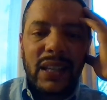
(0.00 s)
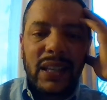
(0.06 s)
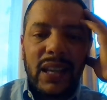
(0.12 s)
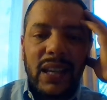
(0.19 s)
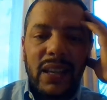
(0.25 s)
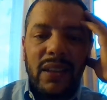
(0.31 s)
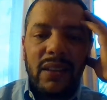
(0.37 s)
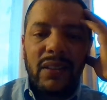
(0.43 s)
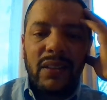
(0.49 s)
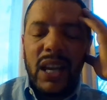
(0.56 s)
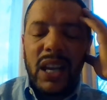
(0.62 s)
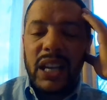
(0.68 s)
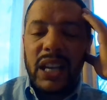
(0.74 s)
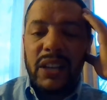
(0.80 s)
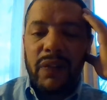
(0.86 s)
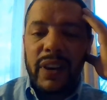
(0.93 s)
is
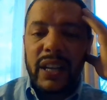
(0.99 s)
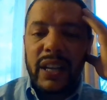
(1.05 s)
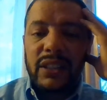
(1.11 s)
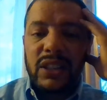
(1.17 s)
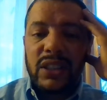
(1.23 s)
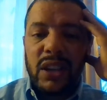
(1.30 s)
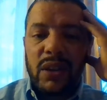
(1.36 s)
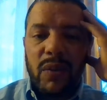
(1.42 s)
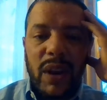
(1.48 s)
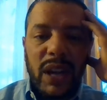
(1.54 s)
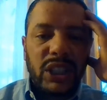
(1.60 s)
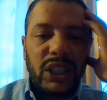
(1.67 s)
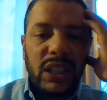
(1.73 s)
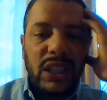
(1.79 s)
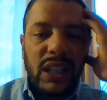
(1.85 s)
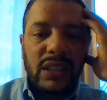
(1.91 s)
a different
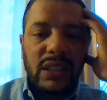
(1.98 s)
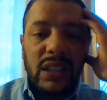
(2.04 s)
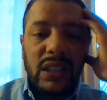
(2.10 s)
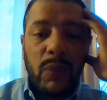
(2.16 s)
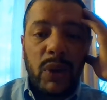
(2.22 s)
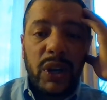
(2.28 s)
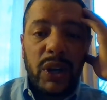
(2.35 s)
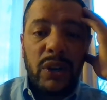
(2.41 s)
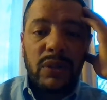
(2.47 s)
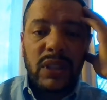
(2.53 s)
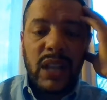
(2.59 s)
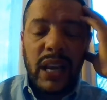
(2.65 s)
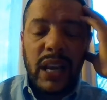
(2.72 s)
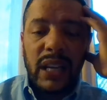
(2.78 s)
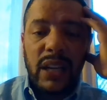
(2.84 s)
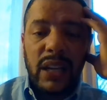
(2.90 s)
consideration than someone who's
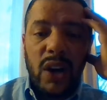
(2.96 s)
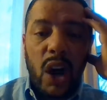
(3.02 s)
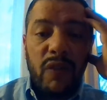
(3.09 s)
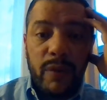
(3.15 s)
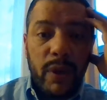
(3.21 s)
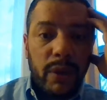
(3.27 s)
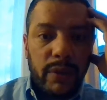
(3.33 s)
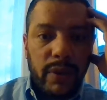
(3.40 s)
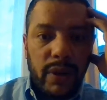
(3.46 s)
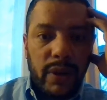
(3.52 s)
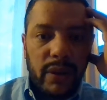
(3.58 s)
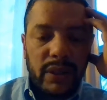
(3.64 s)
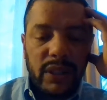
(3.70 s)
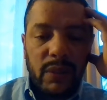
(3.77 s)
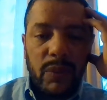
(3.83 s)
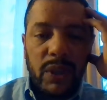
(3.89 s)
like an off-roader
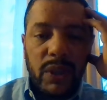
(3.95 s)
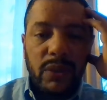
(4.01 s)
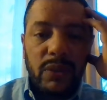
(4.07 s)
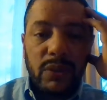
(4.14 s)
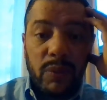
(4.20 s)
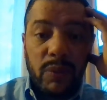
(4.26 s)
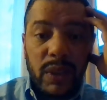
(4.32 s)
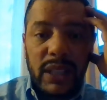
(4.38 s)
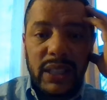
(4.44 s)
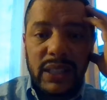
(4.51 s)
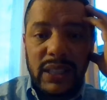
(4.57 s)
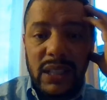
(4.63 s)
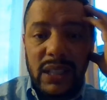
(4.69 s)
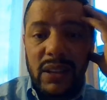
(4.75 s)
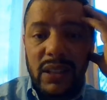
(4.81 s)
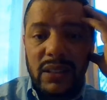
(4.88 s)
or someone who's really
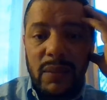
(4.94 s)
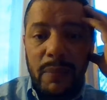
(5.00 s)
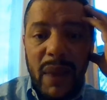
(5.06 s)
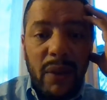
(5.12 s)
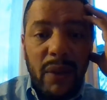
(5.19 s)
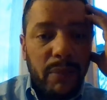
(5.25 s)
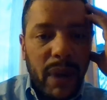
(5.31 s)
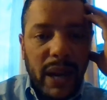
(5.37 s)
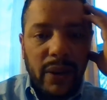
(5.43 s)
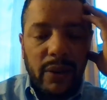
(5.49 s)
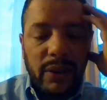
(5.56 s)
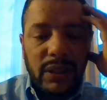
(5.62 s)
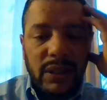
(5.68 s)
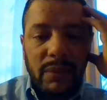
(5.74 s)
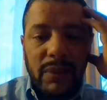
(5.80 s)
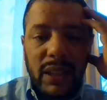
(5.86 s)
serious, a mountain biker
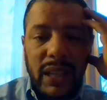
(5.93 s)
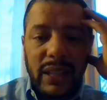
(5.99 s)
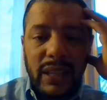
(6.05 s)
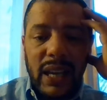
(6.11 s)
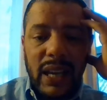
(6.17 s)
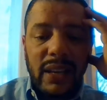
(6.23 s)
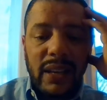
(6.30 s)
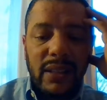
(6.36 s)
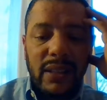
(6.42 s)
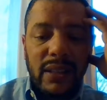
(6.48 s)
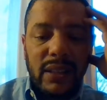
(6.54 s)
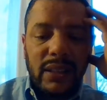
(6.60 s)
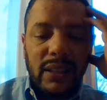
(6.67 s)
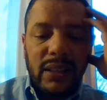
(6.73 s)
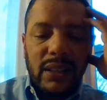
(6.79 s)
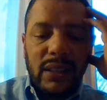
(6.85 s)
or something like that.
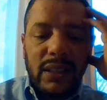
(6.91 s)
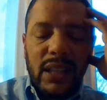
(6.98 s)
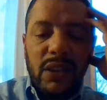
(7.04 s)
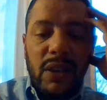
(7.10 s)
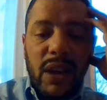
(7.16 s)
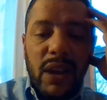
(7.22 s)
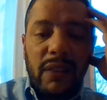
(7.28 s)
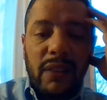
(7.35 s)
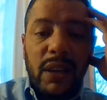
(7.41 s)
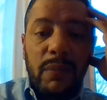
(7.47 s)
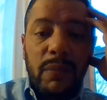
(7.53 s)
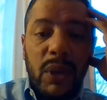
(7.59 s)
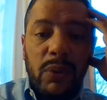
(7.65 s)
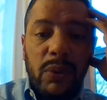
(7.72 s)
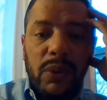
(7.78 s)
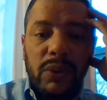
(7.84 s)
Then you have
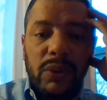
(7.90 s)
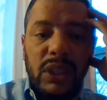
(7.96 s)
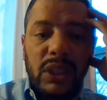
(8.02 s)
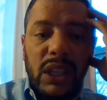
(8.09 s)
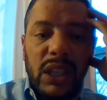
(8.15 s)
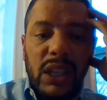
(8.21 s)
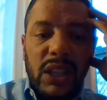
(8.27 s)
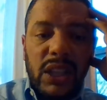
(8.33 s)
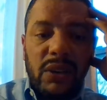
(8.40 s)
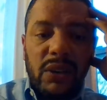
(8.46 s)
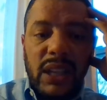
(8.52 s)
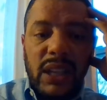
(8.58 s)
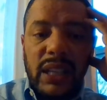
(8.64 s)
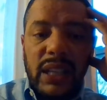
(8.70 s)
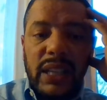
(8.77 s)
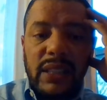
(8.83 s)
commuters. Their
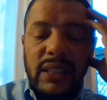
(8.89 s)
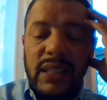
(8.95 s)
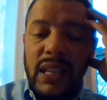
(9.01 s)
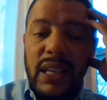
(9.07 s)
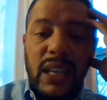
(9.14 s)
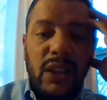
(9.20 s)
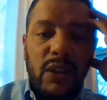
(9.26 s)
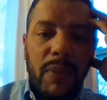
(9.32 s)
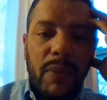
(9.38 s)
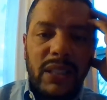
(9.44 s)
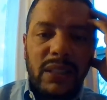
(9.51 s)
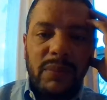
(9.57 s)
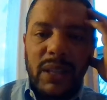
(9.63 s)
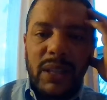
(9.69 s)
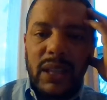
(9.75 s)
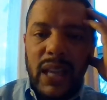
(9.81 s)
deal is they need their bike
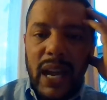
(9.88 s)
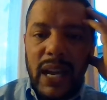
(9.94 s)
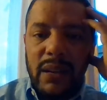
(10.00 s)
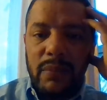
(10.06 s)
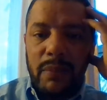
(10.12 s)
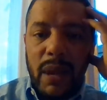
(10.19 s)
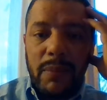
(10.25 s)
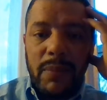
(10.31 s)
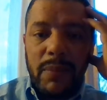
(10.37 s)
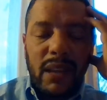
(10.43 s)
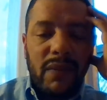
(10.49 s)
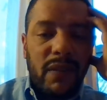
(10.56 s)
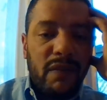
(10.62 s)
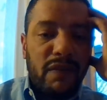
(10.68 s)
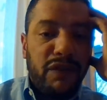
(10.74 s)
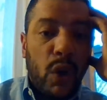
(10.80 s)
to be light, maybe
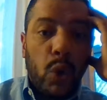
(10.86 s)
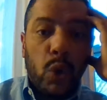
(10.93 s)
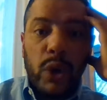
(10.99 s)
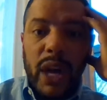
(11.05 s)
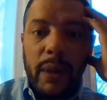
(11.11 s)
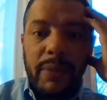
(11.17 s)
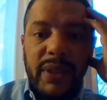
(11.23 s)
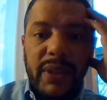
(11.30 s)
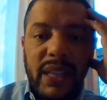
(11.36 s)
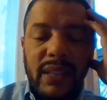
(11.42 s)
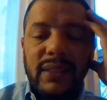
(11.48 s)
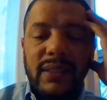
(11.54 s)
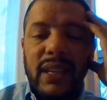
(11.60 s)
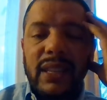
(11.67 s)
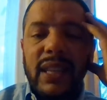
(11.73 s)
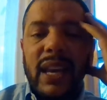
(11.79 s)
even fold up and
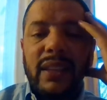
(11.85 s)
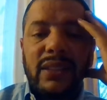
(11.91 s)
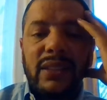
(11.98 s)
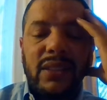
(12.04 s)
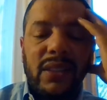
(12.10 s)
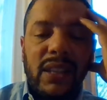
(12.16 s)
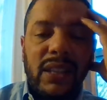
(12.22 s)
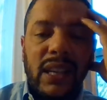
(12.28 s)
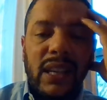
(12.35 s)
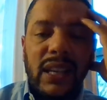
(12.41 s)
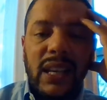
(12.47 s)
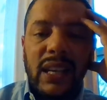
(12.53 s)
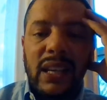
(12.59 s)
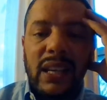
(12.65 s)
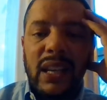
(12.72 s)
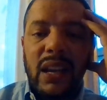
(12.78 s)
things like that so that they
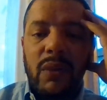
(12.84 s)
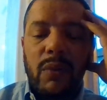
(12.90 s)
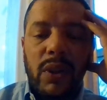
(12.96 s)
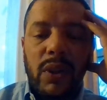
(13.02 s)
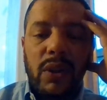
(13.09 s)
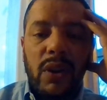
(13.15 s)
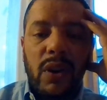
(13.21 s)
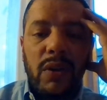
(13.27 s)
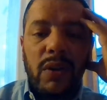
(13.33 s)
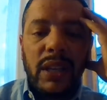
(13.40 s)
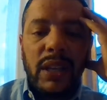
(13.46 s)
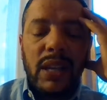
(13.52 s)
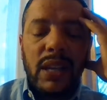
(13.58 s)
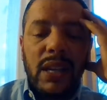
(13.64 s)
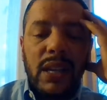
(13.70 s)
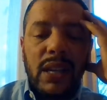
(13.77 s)
can get where they're
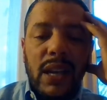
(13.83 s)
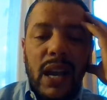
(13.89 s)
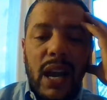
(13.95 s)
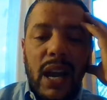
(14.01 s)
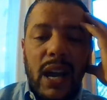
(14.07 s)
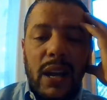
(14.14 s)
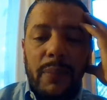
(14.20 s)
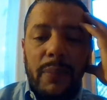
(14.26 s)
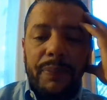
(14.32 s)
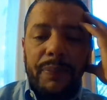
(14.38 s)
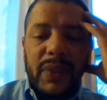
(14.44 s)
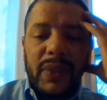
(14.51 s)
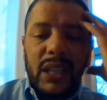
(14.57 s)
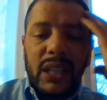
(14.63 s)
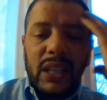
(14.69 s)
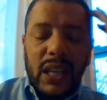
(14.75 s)
going.
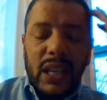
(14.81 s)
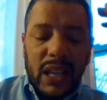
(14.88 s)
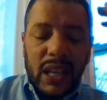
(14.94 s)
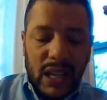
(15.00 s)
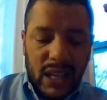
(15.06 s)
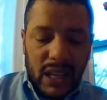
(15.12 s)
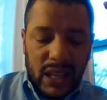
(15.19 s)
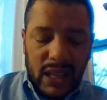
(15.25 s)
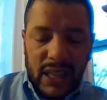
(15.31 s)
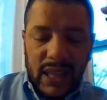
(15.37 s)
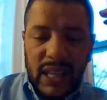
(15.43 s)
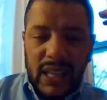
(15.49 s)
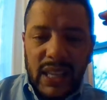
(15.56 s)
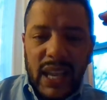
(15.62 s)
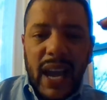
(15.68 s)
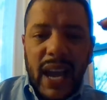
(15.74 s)

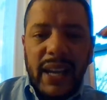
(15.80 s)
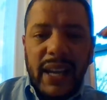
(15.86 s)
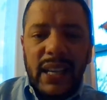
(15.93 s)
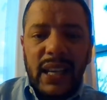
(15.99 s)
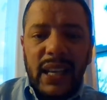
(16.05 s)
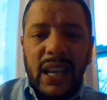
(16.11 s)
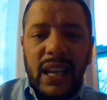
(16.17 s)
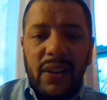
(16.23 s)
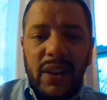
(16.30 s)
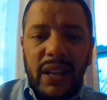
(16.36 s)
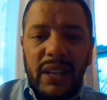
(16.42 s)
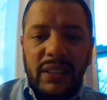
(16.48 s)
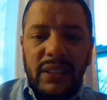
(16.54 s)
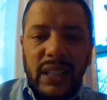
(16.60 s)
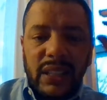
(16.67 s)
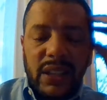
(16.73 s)
The idea here
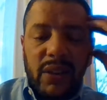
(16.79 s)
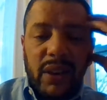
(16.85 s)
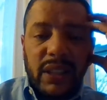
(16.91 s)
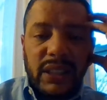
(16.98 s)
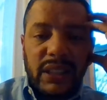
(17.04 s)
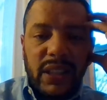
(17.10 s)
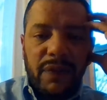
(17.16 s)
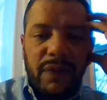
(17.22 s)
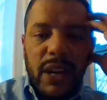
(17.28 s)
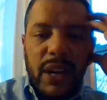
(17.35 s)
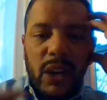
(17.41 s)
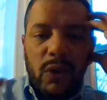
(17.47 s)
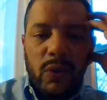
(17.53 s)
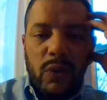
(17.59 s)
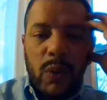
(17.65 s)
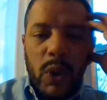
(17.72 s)
is that there are
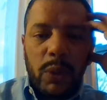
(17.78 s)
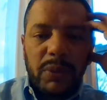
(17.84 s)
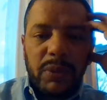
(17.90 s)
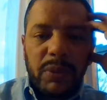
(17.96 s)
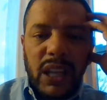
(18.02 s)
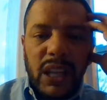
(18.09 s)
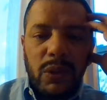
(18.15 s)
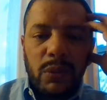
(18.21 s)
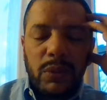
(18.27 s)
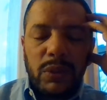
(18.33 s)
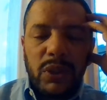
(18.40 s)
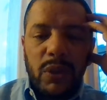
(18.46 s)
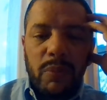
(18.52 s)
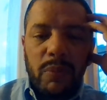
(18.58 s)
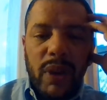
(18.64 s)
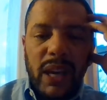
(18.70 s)
different groups that
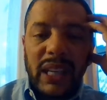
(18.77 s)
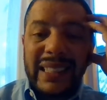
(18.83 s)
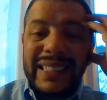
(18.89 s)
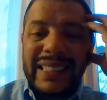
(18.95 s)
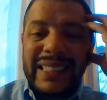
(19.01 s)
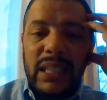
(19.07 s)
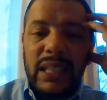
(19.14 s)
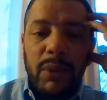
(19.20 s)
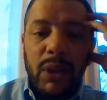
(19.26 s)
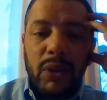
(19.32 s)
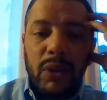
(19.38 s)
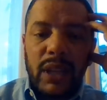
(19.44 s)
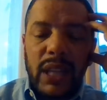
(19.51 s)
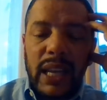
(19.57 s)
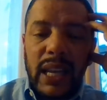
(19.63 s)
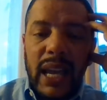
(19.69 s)
use your product
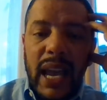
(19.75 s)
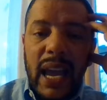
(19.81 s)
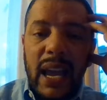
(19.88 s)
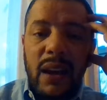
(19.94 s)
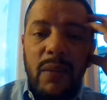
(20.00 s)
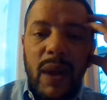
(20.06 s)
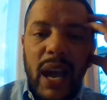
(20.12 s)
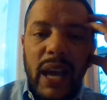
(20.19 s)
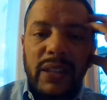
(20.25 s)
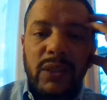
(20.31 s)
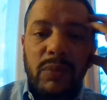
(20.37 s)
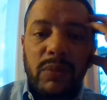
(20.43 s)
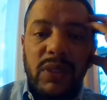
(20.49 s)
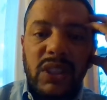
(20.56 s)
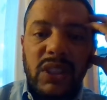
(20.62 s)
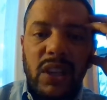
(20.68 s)
similarly, and as a
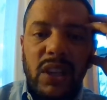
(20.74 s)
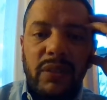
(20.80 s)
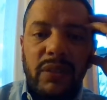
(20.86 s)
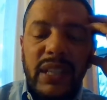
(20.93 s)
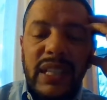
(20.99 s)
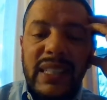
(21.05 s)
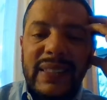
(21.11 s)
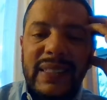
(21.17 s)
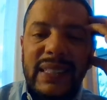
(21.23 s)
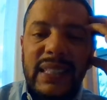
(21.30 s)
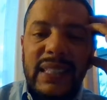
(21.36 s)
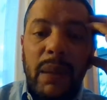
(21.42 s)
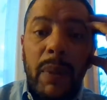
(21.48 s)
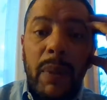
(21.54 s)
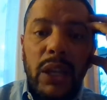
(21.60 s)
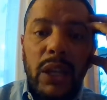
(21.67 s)
result,
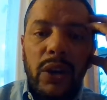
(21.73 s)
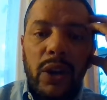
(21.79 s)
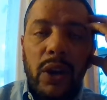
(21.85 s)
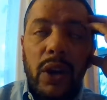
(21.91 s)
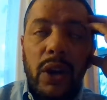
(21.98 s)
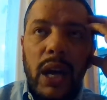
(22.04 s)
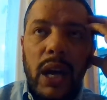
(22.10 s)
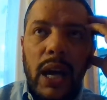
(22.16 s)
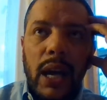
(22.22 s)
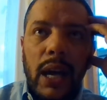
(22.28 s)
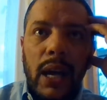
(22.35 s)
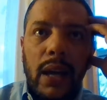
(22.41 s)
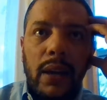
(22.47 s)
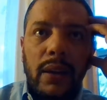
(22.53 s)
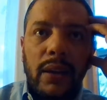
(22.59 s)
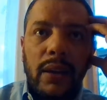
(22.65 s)

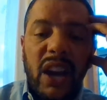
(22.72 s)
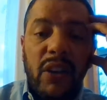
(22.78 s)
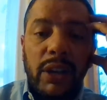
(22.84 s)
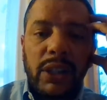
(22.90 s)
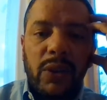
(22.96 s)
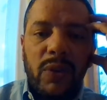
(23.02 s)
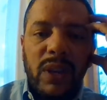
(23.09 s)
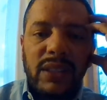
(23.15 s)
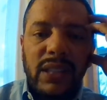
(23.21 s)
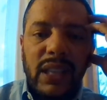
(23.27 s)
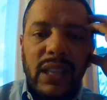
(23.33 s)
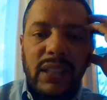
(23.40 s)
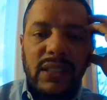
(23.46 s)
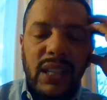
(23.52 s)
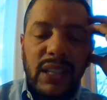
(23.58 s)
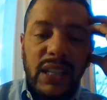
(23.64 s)
similar
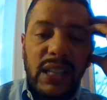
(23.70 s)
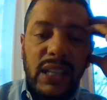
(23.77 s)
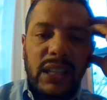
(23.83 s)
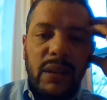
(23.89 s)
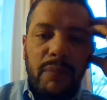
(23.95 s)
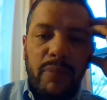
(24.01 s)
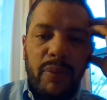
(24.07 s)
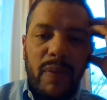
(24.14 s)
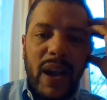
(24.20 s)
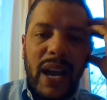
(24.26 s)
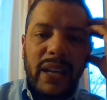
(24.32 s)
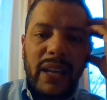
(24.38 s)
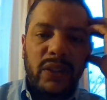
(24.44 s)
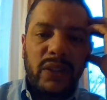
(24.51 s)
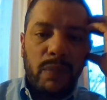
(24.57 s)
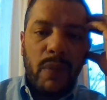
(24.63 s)
characteristics need to
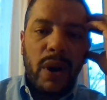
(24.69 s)
comprise your